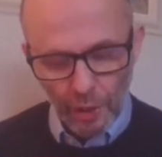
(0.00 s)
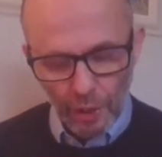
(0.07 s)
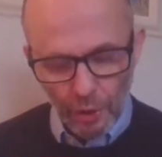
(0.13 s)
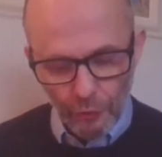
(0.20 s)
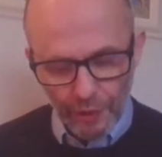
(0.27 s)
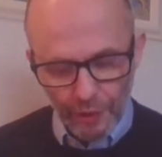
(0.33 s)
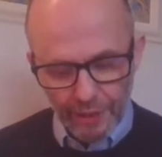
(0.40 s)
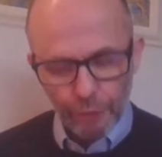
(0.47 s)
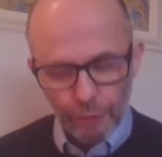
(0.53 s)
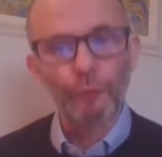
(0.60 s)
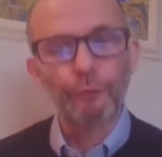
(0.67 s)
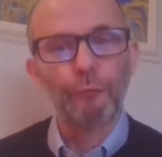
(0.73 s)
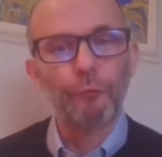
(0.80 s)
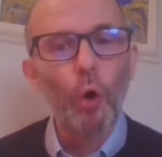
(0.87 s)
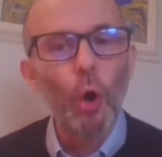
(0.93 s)
the
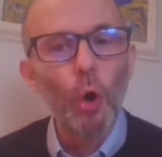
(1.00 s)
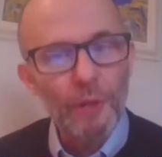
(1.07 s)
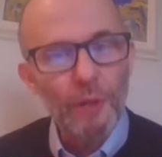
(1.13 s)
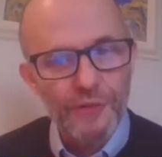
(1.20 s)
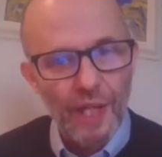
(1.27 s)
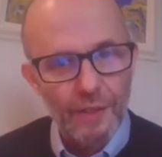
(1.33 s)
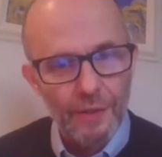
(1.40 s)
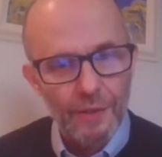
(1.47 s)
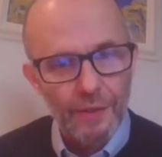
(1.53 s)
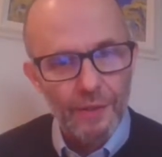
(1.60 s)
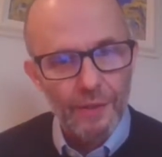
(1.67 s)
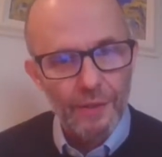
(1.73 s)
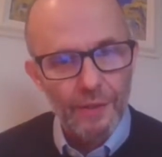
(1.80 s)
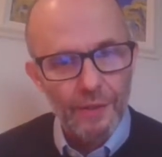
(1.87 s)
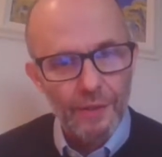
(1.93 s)
reform agenda
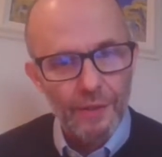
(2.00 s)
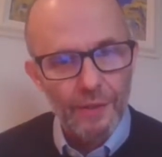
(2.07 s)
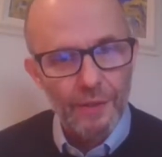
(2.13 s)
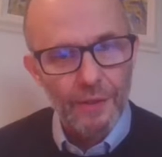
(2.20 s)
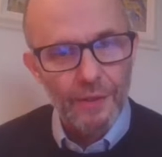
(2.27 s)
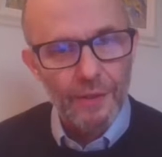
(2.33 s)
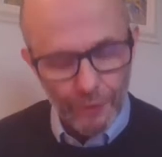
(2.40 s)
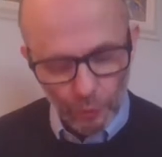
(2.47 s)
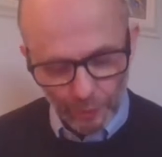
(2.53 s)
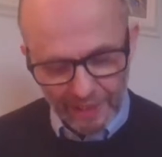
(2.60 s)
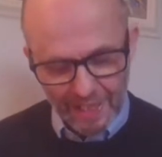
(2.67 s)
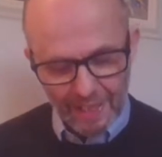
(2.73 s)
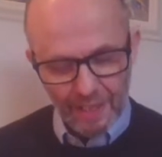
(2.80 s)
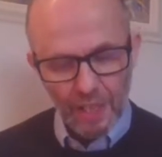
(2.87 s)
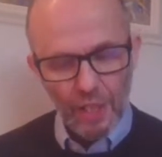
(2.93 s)
that we hear
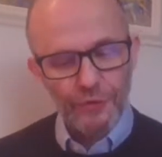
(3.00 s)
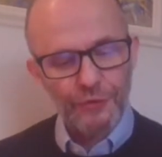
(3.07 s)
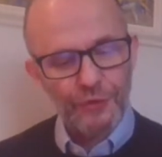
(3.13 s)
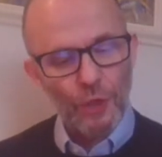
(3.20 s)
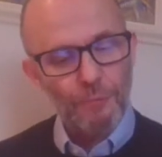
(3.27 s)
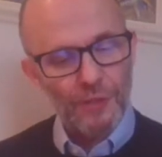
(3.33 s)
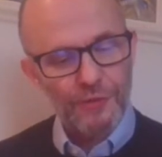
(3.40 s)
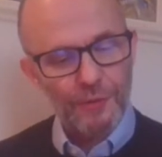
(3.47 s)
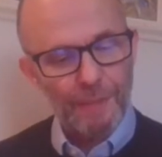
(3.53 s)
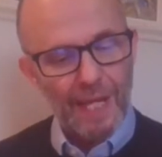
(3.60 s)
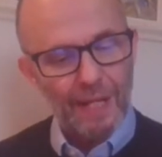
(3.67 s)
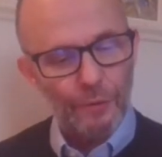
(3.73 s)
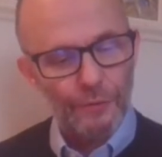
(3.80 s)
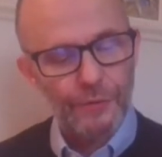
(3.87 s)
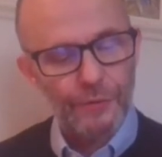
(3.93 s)
so much
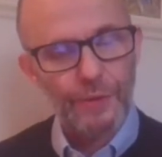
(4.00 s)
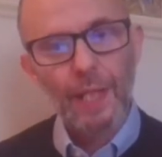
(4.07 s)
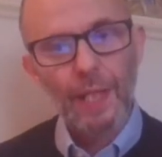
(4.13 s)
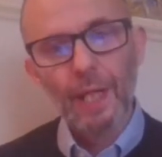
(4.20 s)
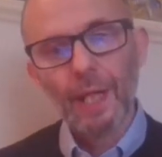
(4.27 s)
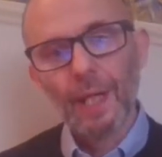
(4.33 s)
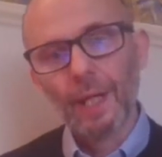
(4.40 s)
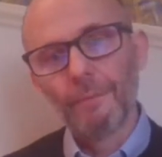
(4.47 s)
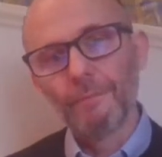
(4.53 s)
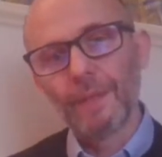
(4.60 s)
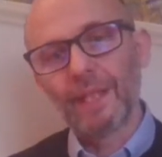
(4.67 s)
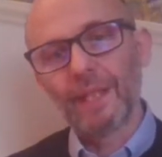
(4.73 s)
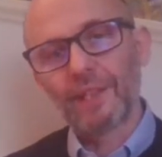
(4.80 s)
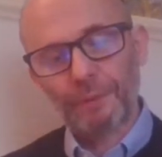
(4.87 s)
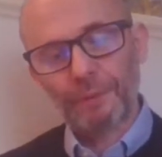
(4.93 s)
about
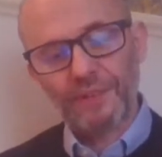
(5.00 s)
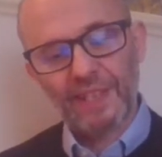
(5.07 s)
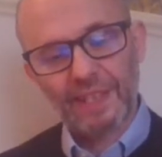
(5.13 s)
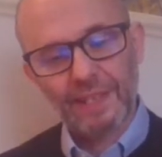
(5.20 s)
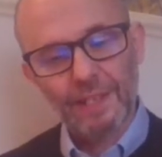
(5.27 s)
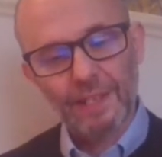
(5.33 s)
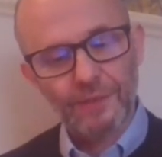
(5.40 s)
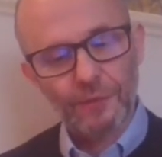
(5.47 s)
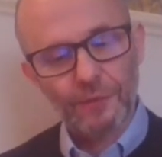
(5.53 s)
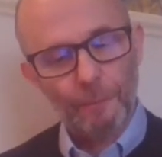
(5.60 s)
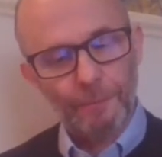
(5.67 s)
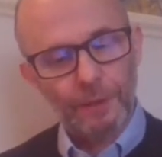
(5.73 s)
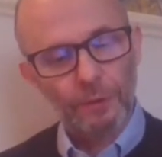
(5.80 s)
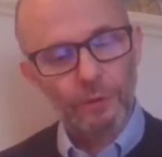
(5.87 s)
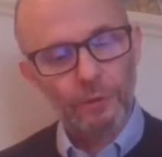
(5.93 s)
is particularly
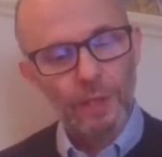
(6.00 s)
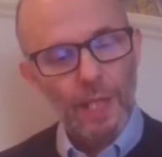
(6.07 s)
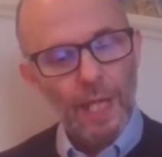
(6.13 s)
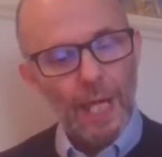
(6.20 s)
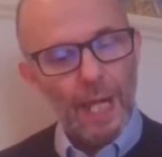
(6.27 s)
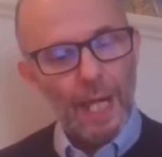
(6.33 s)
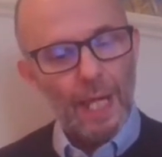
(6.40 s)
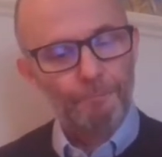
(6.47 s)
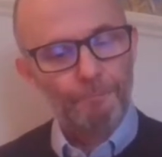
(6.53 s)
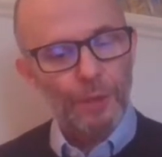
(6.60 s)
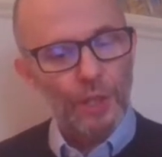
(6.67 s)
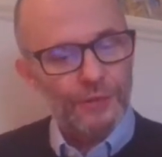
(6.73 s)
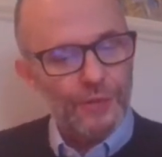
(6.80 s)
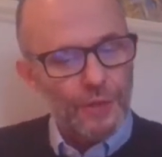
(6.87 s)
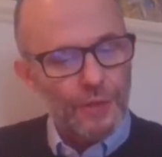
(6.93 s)
topical and
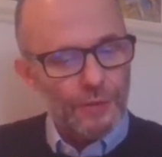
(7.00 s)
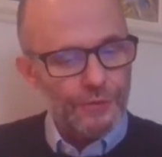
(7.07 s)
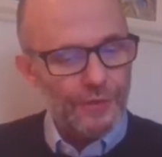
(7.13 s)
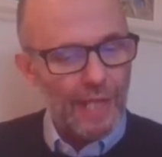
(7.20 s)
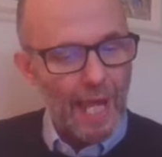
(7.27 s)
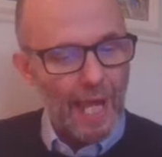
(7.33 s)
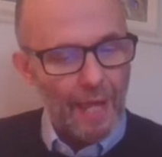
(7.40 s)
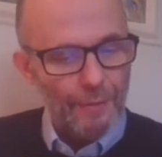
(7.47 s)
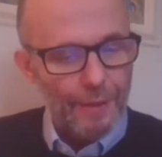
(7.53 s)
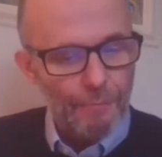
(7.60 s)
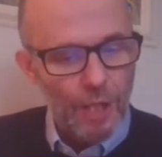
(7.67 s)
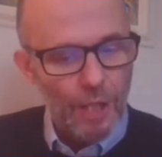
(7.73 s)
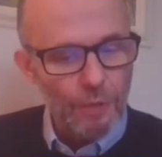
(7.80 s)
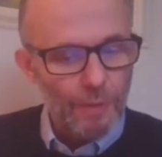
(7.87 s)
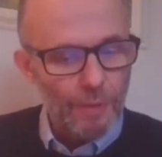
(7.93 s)
pertinent at the
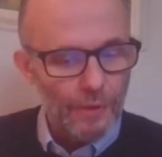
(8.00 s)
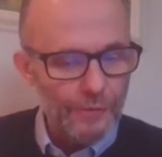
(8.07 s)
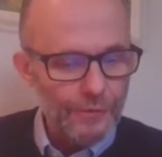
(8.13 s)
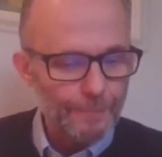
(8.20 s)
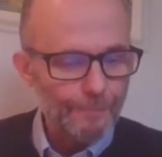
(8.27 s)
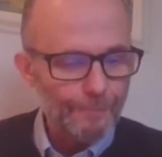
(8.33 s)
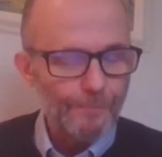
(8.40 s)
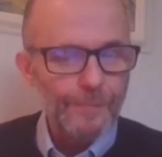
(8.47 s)
moment.